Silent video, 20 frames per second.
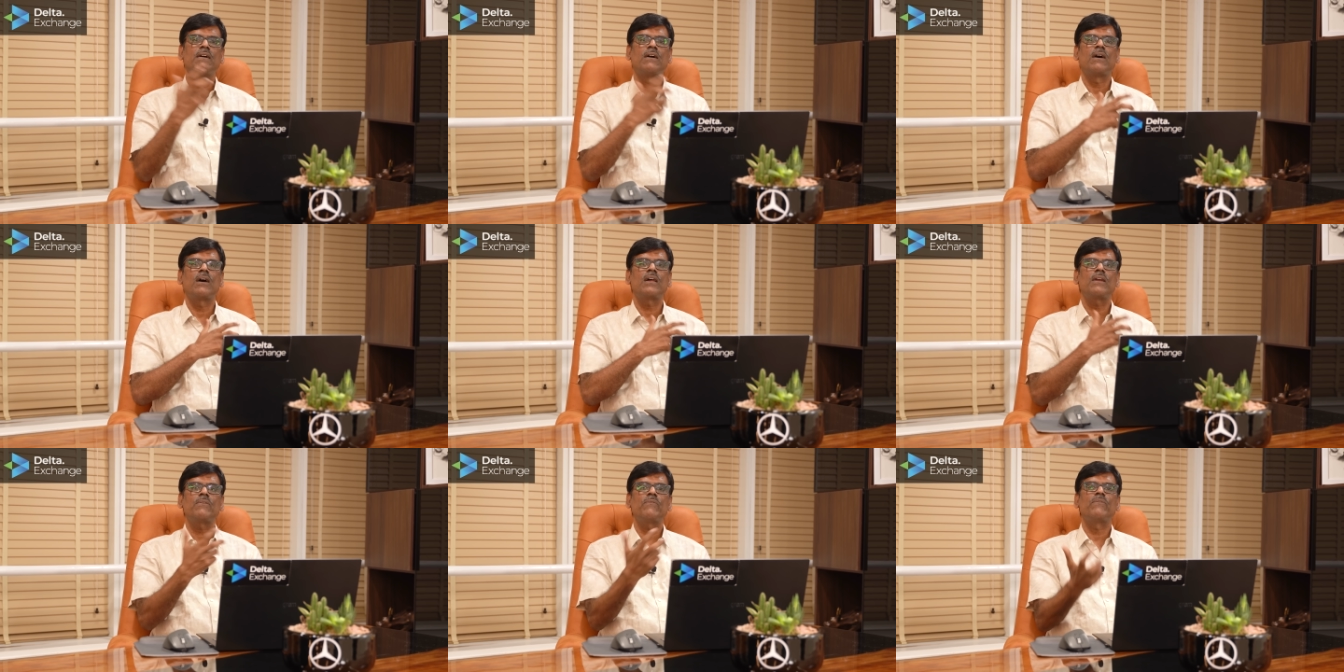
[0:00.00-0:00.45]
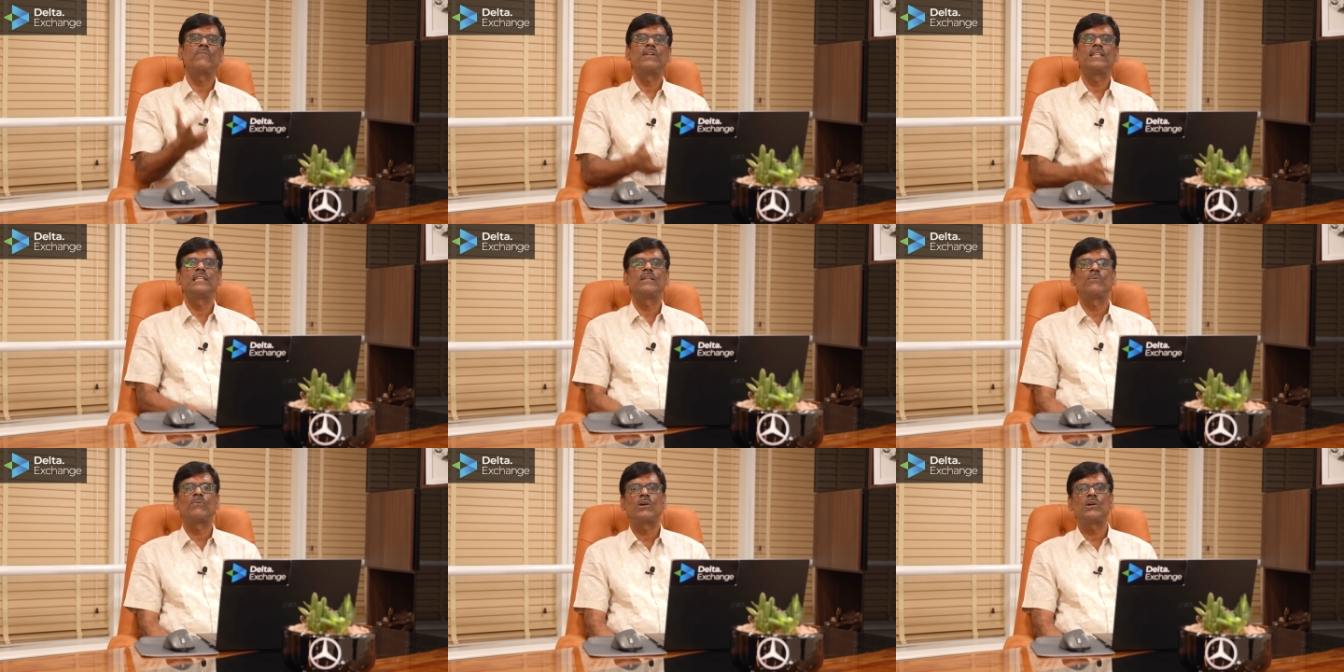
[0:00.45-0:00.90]
or
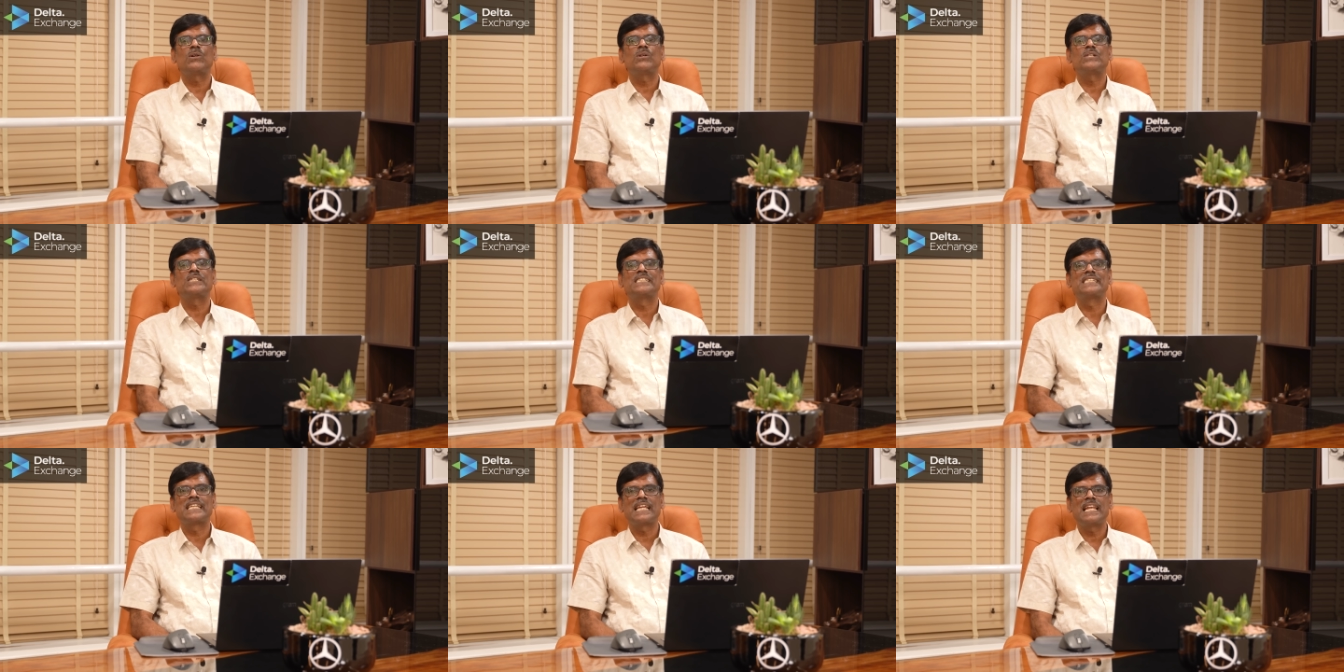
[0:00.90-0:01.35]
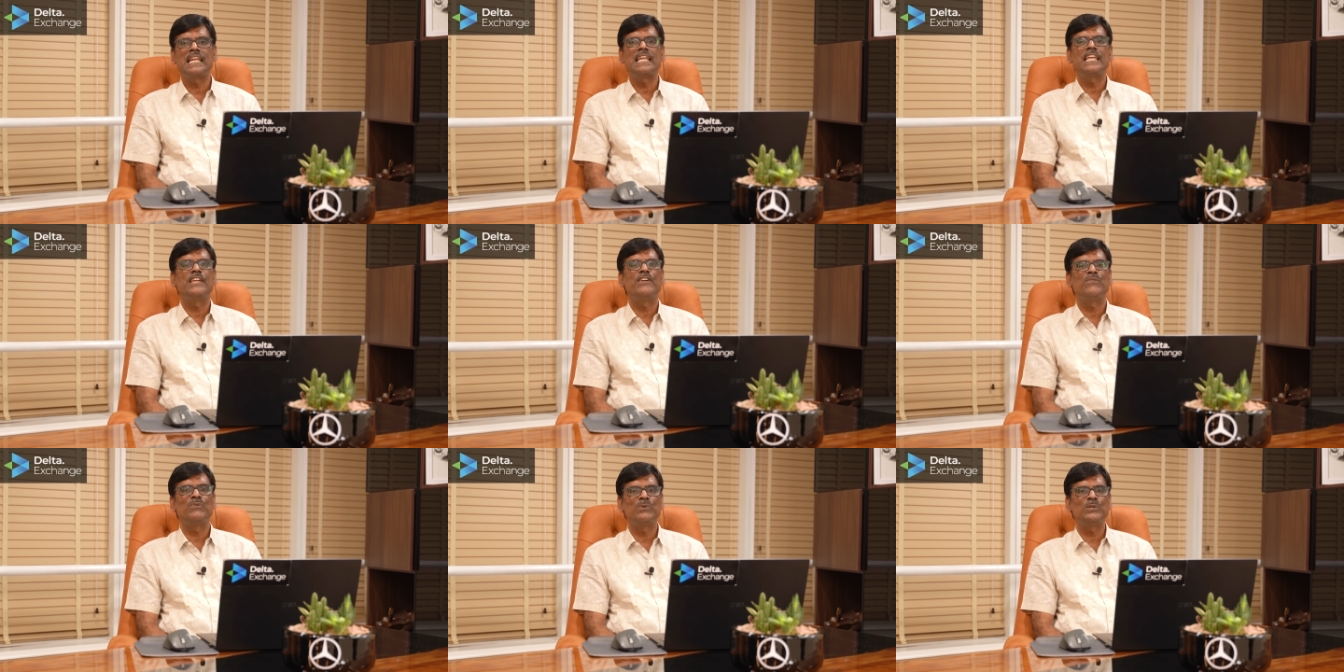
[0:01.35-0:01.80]
when they want to sell
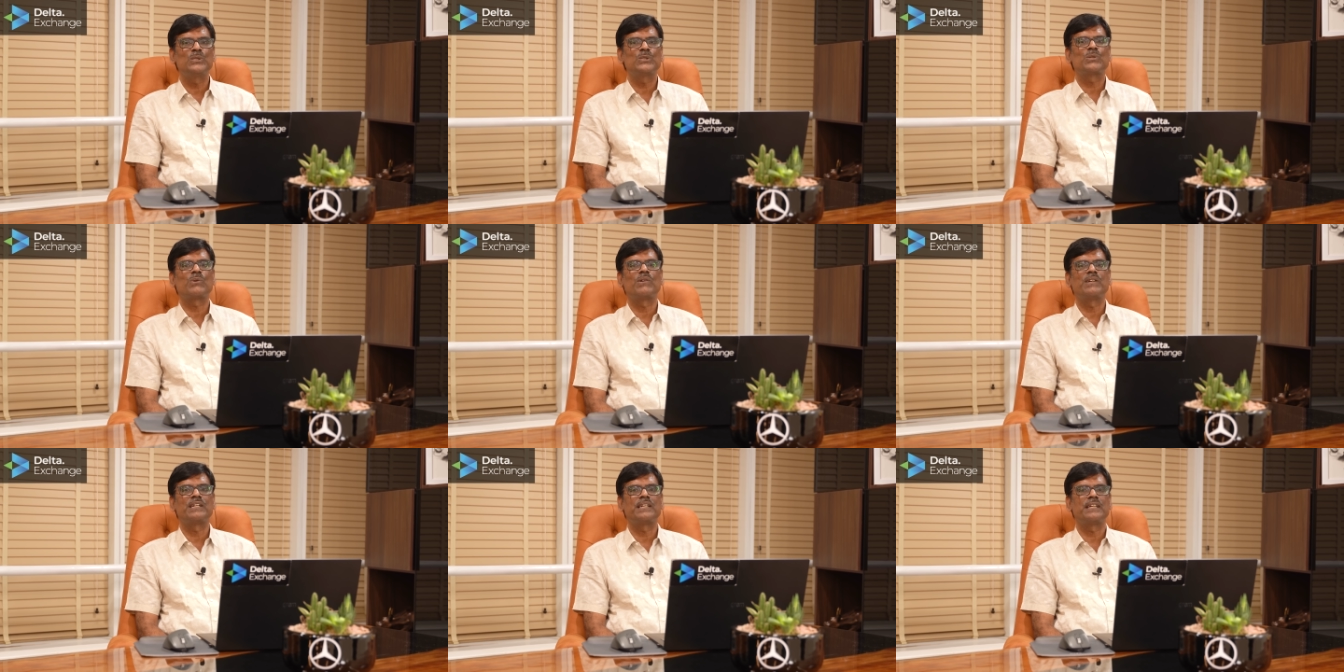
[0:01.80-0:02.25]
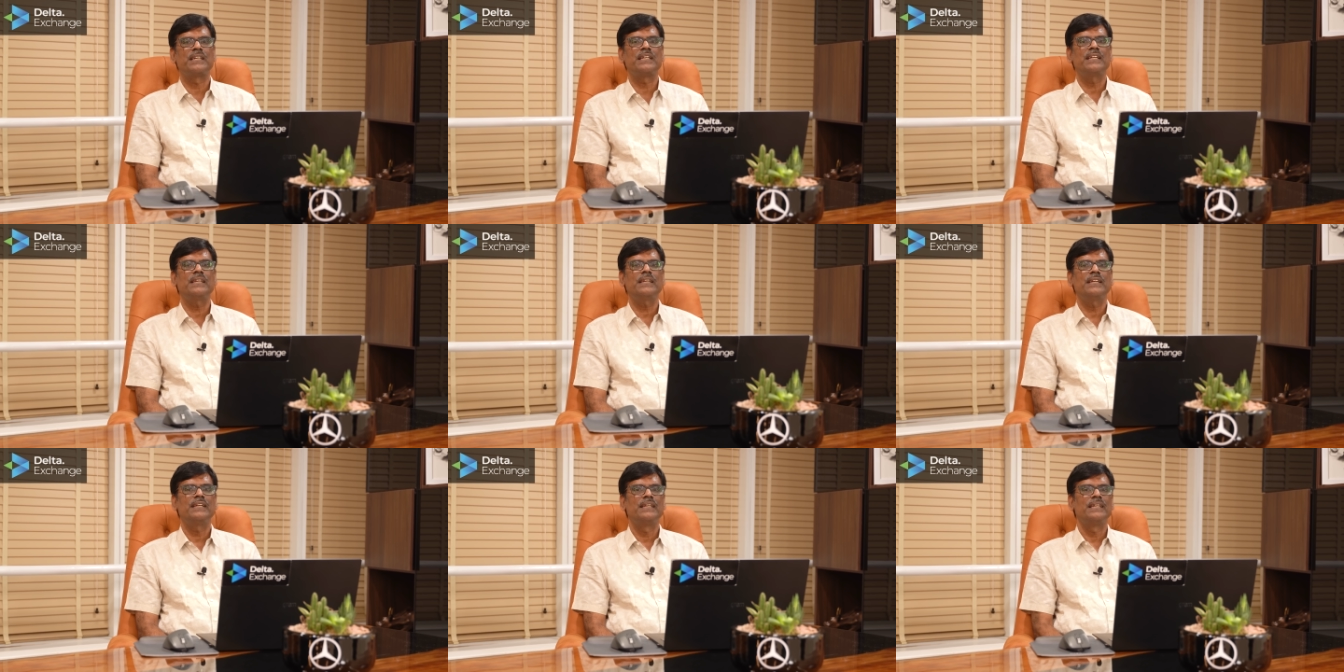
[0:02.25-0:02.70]
huge
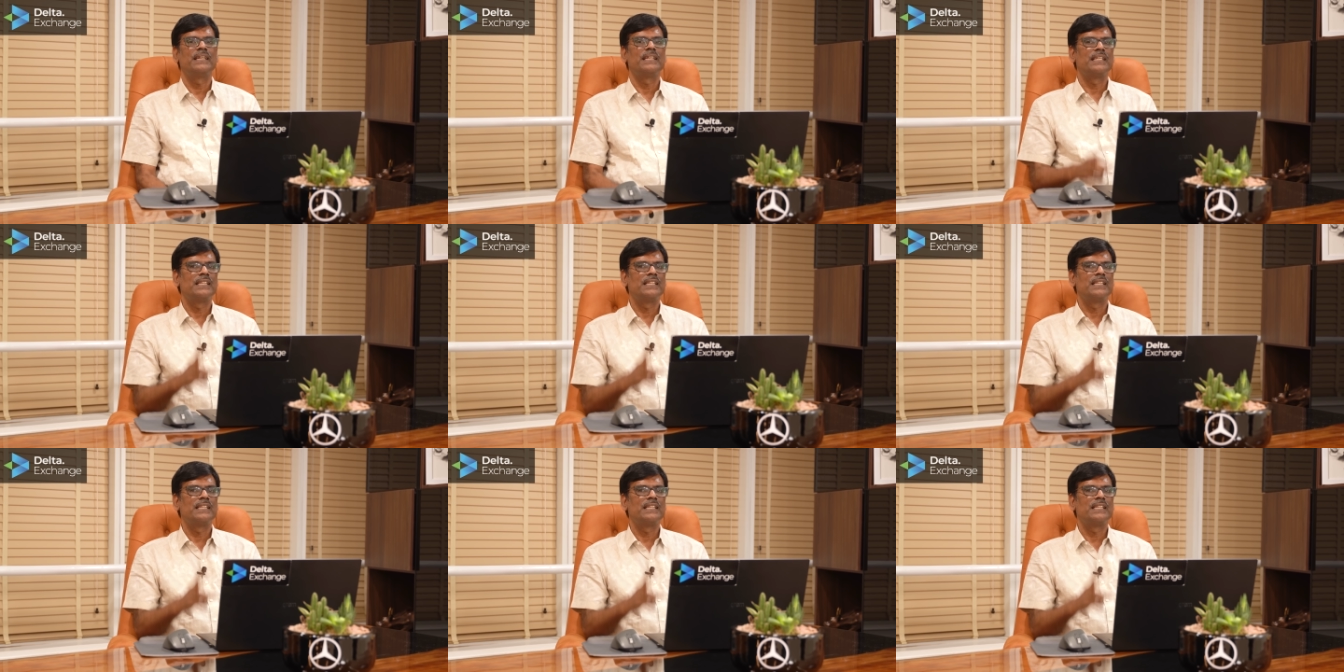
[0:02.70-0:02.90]
quantity,